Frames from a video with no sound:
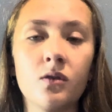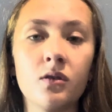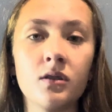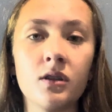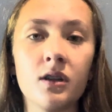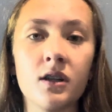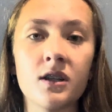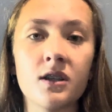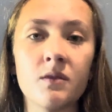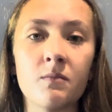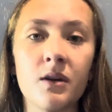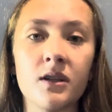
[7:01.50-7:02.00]

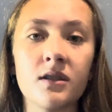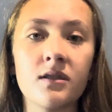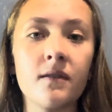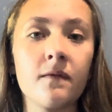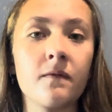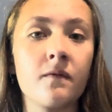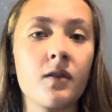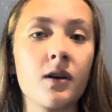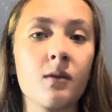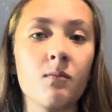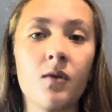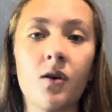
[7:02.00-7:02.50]
nurse must
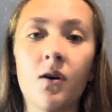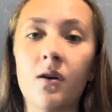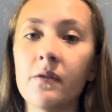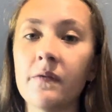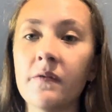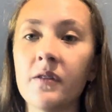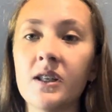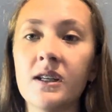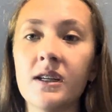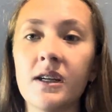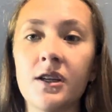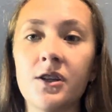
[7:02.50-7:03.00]
inform all of
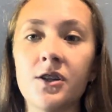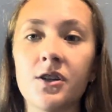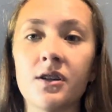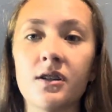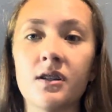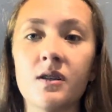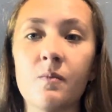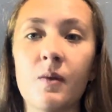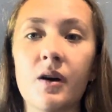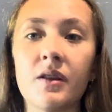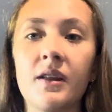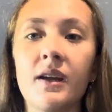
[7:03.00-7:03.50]
the teachers
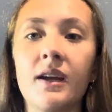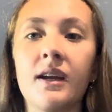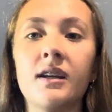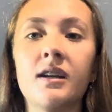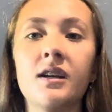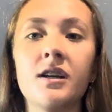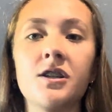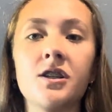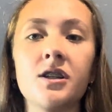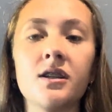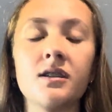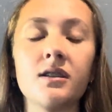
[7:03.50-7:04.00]
about the
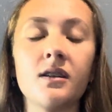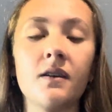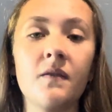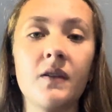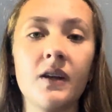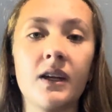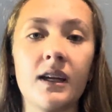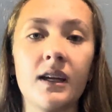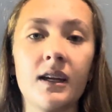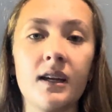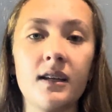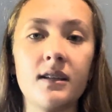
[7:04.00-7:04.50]
conditions of the
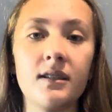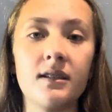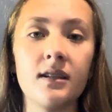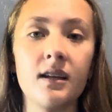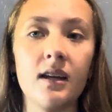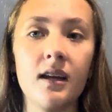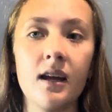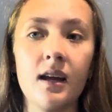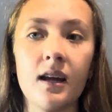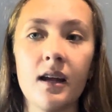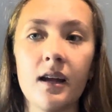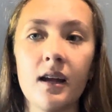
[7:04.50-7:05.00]
kids
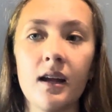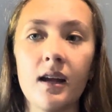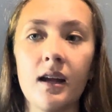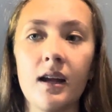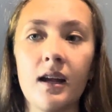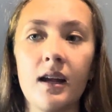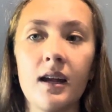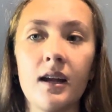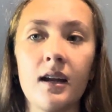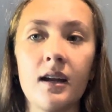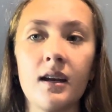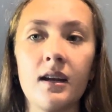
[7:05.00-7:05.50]

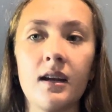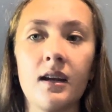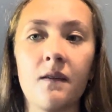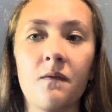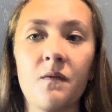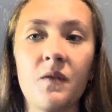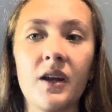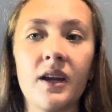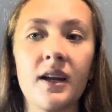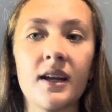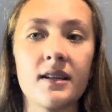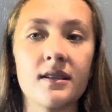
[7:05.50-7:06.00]
and if
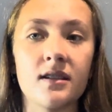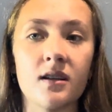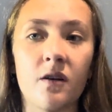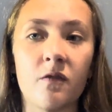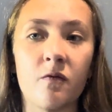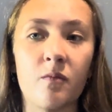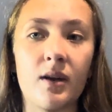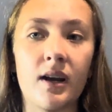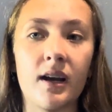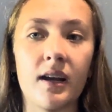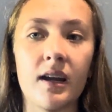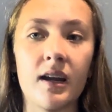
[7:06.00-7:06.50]
they can
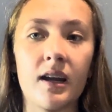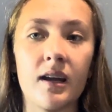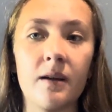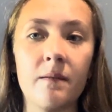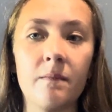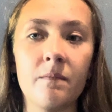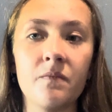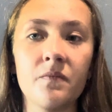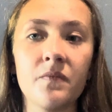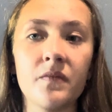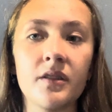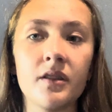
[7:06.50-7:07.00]
self-medicate.
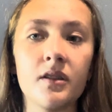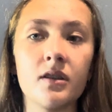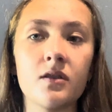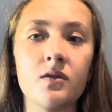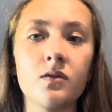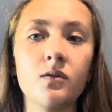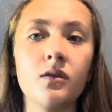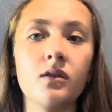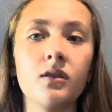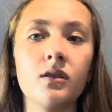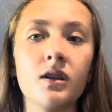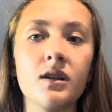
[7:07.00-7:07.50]
The
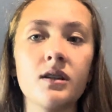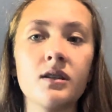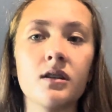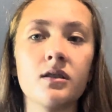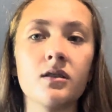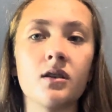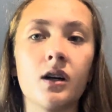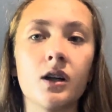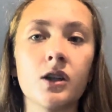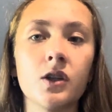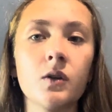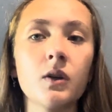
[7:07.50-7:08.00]
school nurse is
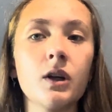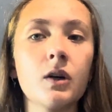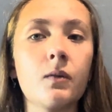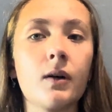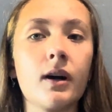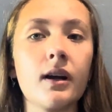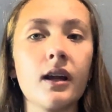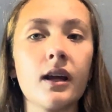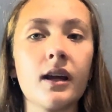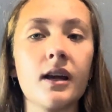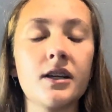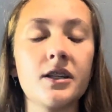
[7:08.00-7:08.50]
also
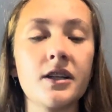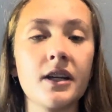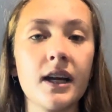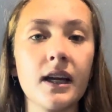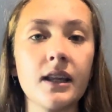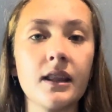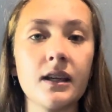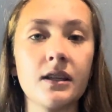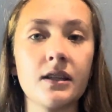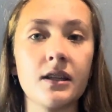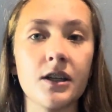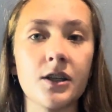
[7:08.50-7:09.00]
required to educate
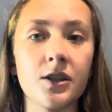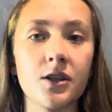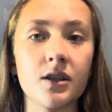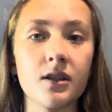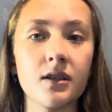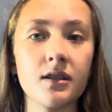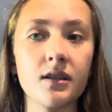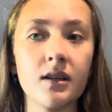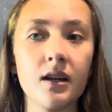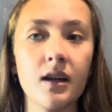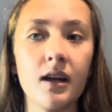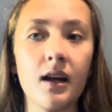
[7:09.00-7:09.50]
the
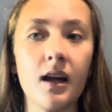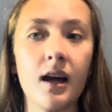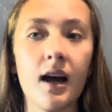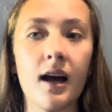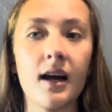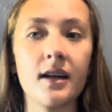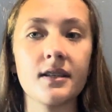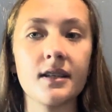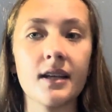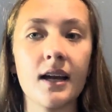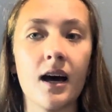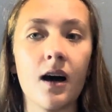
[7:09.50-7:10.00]
teachers
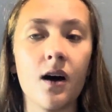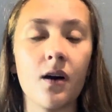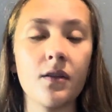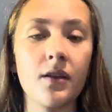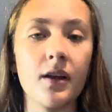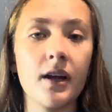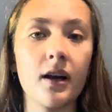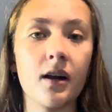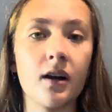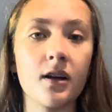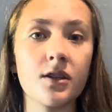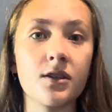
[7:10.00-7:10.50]
as to how
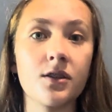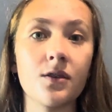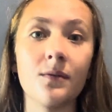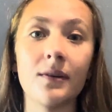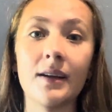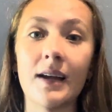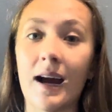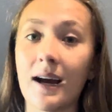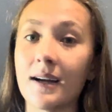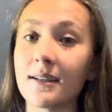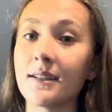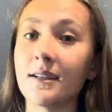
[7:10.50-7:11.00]
they are to
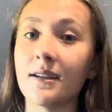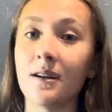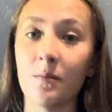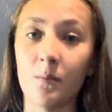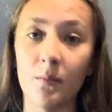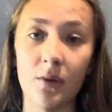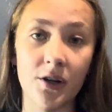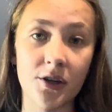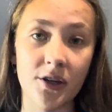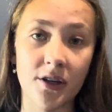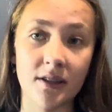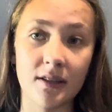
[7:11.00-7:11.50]
react in an
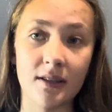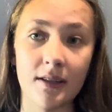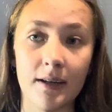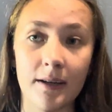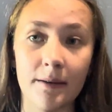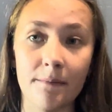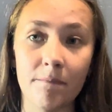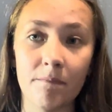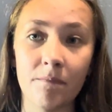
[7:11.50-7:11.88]
emergency